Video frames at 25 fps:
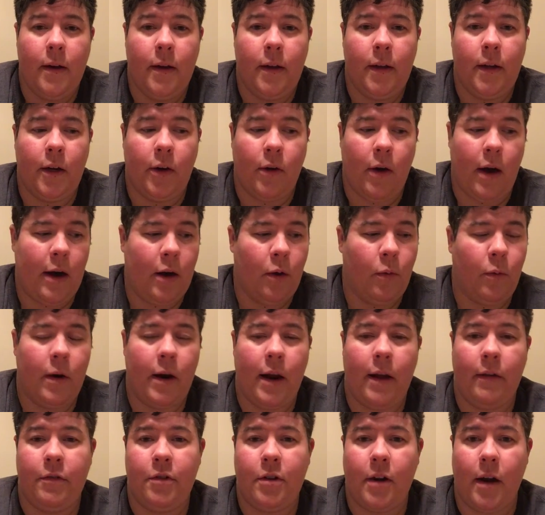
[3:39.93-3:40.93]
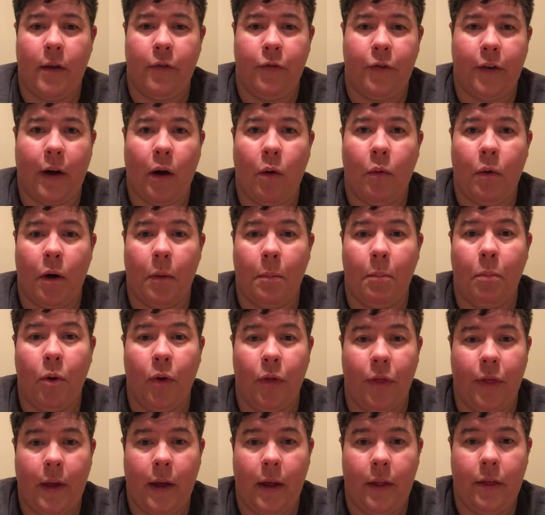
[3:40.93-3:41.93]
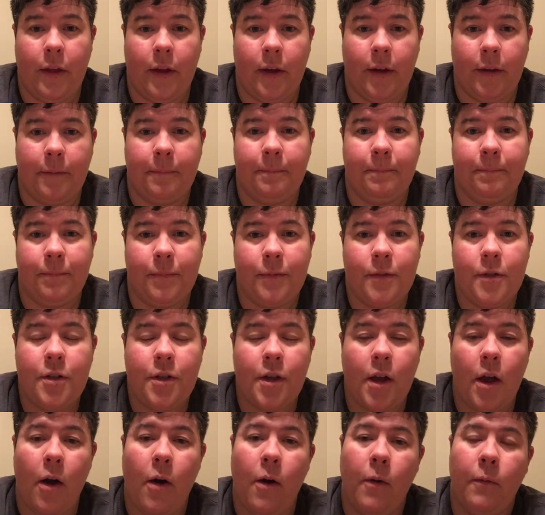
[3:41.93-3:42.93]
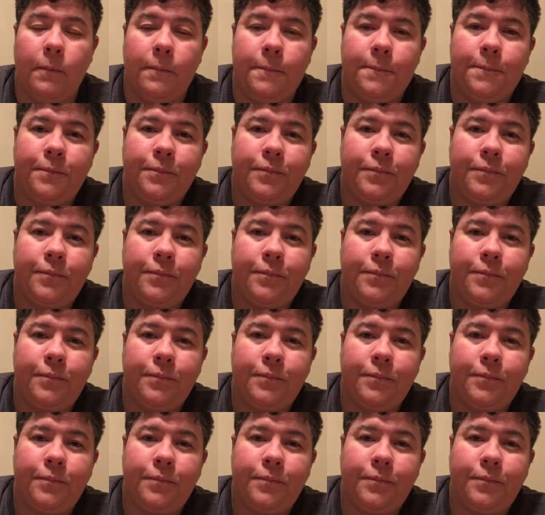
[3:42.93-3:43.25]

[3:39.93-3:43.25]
you know, I don't want to have to try to figure out where to put that thing. So,